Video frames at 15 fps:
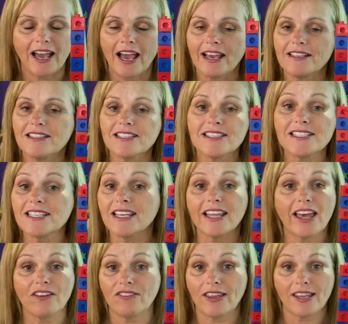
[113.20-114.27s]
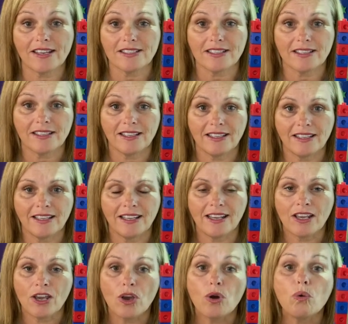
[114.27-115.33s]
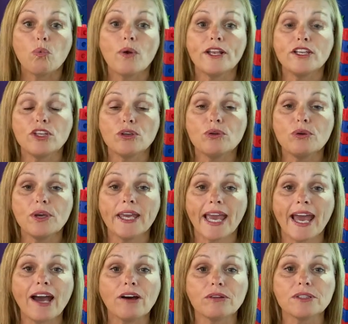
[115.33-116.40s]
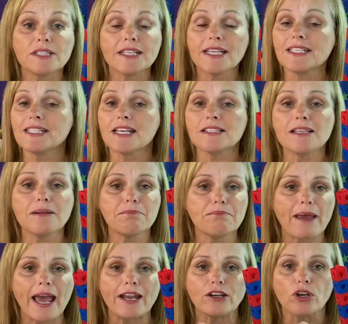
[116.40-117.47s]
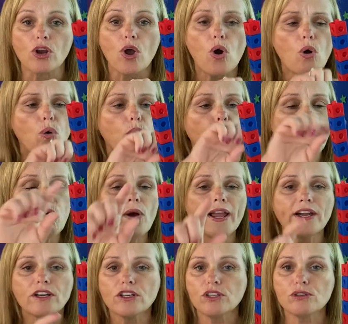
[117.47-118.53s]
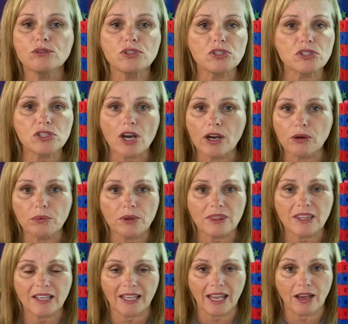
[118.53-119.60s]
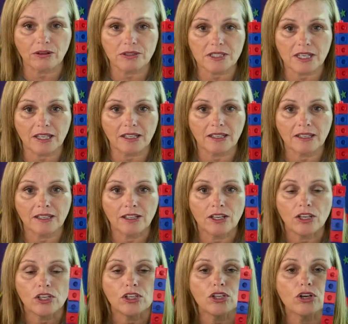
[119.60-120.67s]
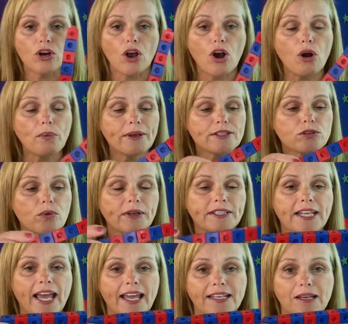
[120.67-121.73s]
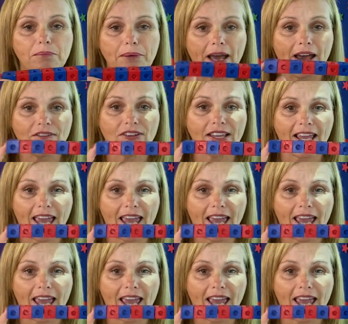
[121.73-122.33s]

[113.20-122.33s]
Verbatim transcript: I still have eight. When you count, it doesn't matter where you start with the counting, you're always going to end up having